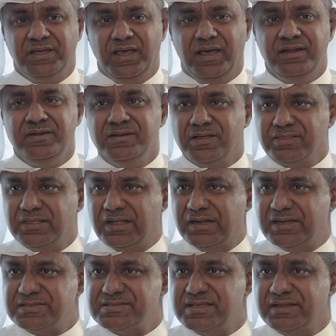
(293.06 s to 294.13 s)
and nothing
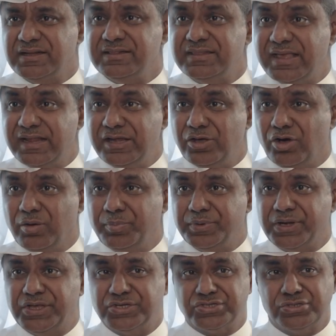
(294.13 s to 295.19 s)
less than a daily
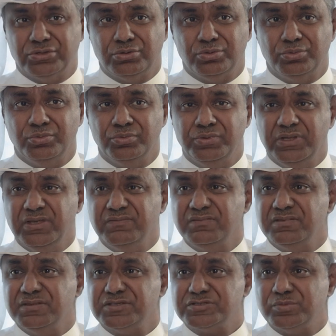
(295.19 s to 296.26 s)
operation to
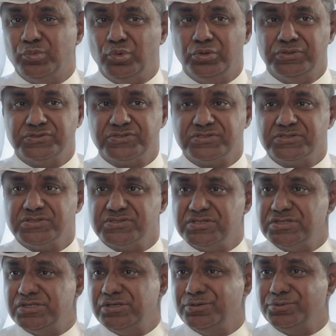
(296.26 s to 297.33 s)
even the smallest
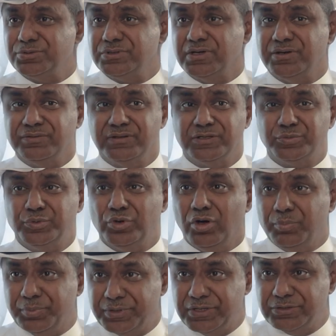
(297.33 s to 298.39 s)
city or town that we
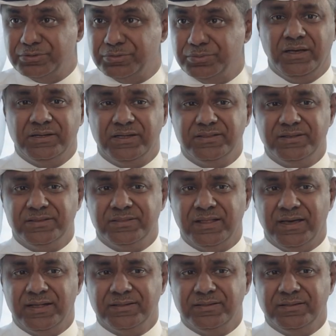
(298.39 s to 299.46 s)
operate to. And I think
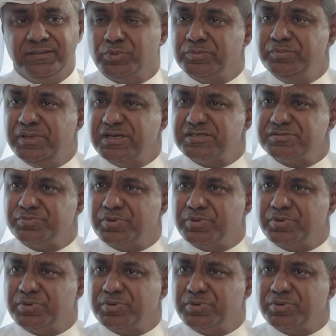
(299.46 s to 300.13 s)
that what makes